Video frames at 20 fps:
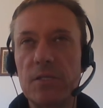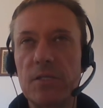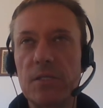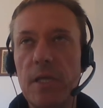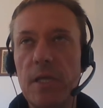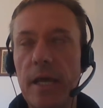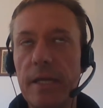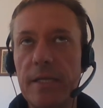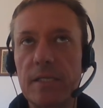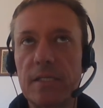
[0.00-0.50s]

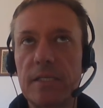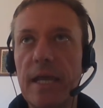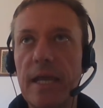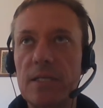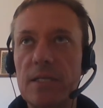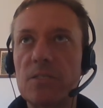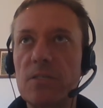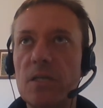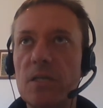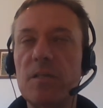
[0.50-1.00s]
just get
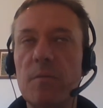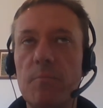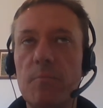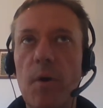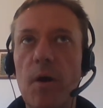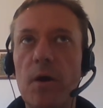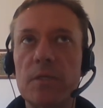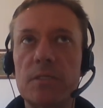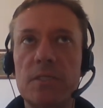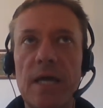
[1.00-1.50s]
such a
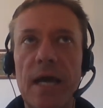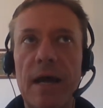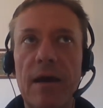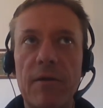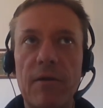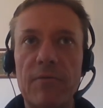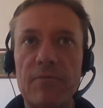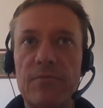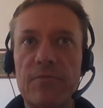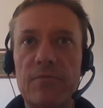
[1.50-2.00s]
buzz out
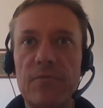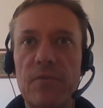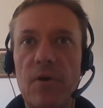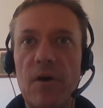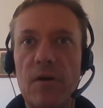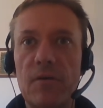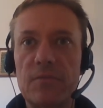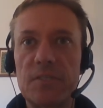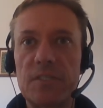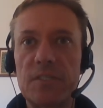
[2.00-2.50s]

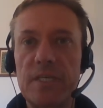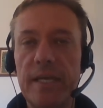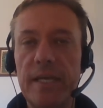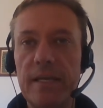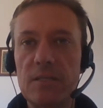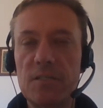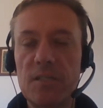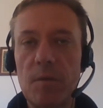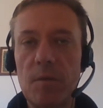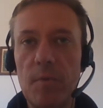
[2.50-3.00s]
of
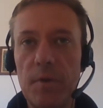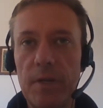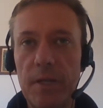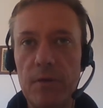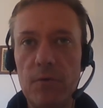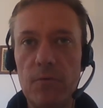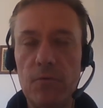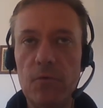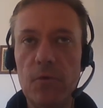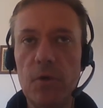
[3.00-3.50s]
seeing
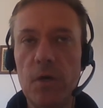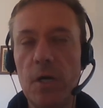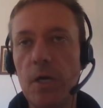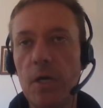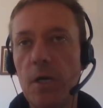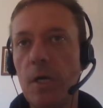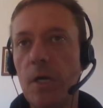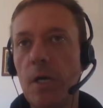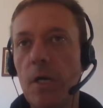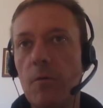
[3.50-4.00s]
somebody who
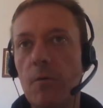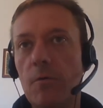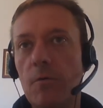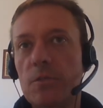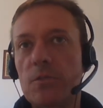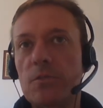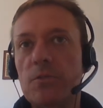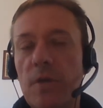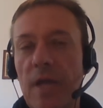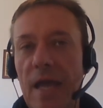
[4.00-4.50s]

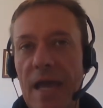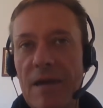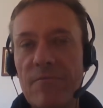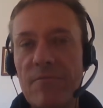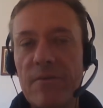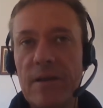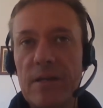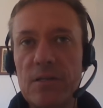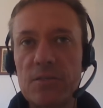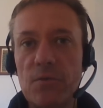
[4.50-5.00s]
was doing
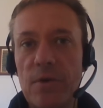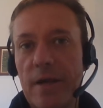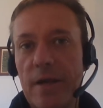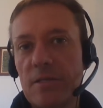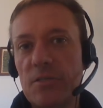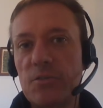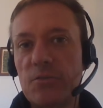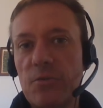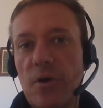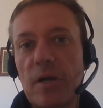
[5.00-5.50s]
average or
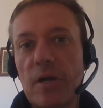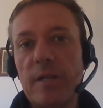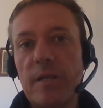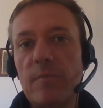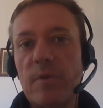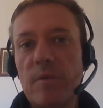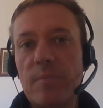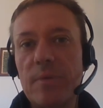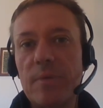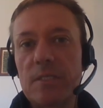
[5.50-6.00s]
actually struggling
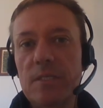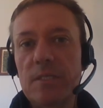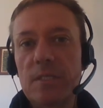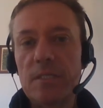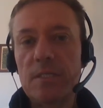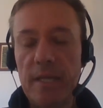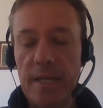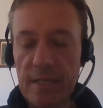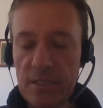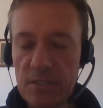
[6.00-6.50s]
with a
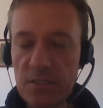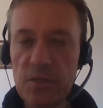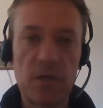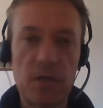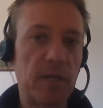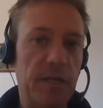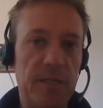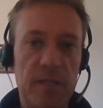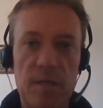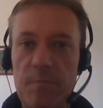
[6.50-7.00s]
business, and then
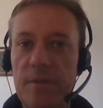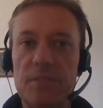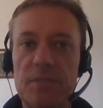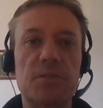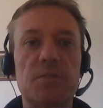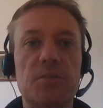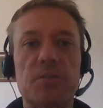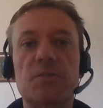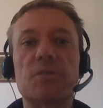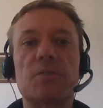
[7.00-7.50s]
suddenly the
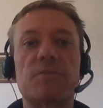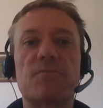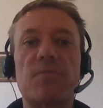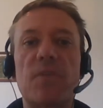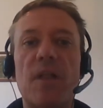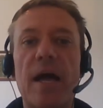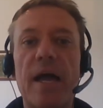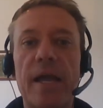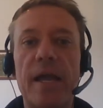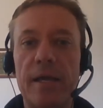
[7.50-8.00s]
business is just
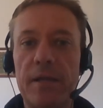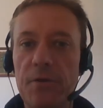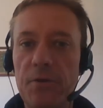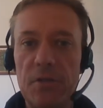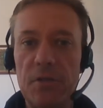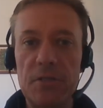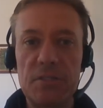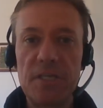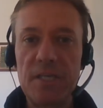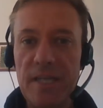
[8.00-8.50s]
flying, and you
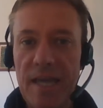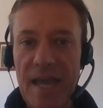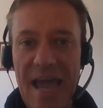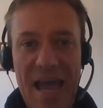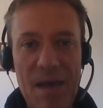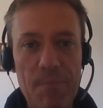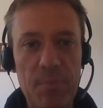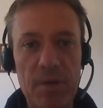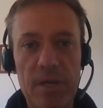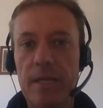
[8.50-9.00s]
can see the
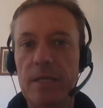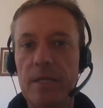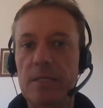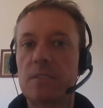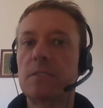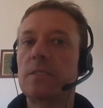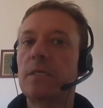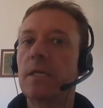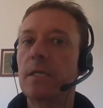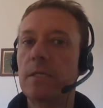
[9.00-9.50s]

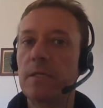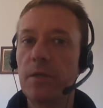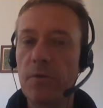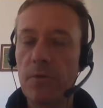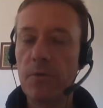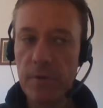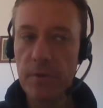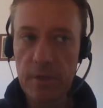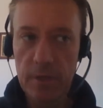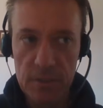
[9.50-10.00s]
happiness, and you
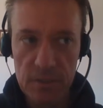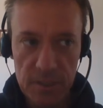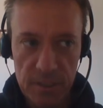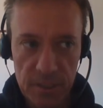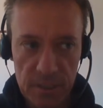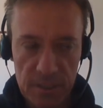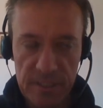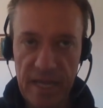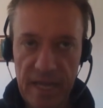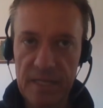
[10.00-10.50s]
know, you can see
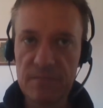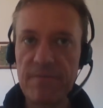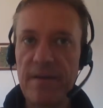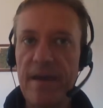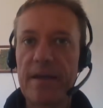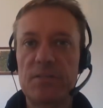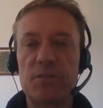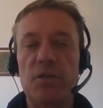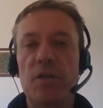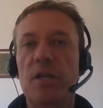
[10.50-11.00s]
the
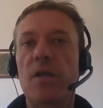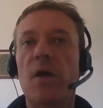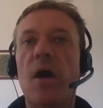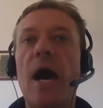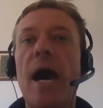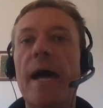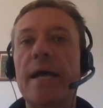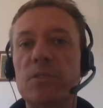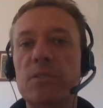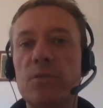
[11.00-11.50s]
satisfaction in their
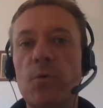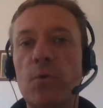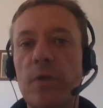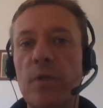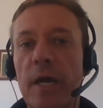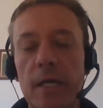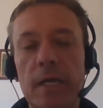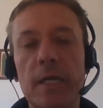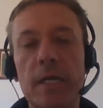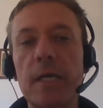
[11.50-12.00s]
eyes and all
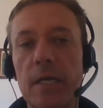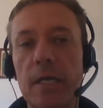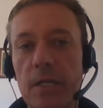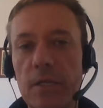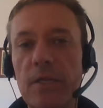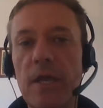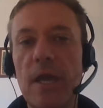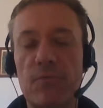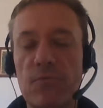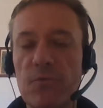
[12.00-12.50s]
that.
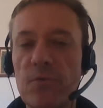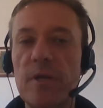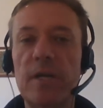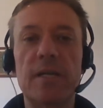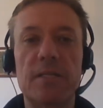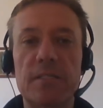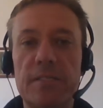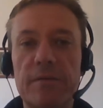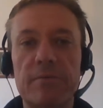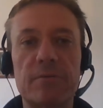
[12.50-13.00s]
That
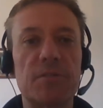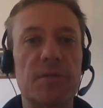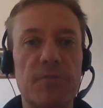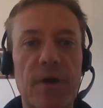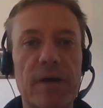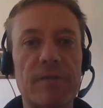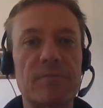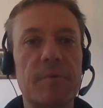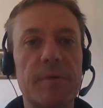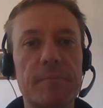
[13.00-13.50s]
really seriously
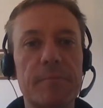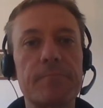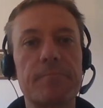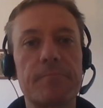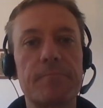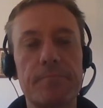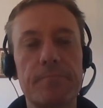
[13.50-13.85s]
drives me.